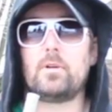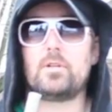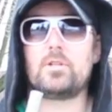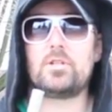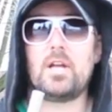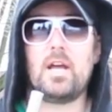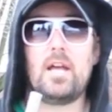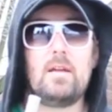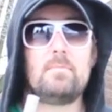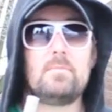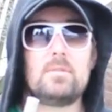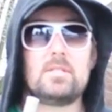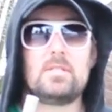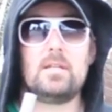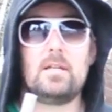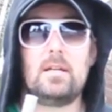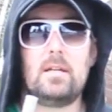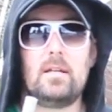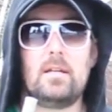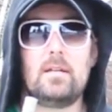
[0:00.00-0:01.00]
where James
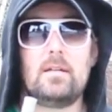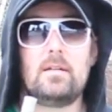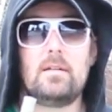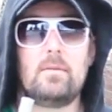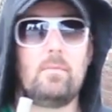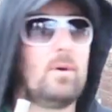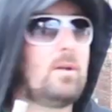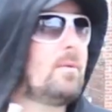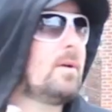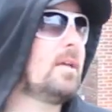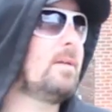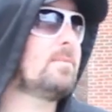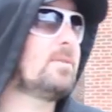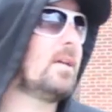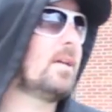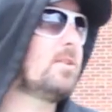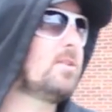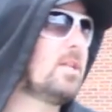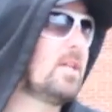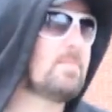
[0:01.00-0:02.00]
Dean, why do I keep
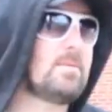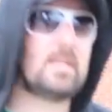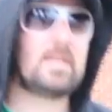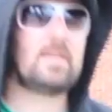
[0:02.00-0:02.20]
saying James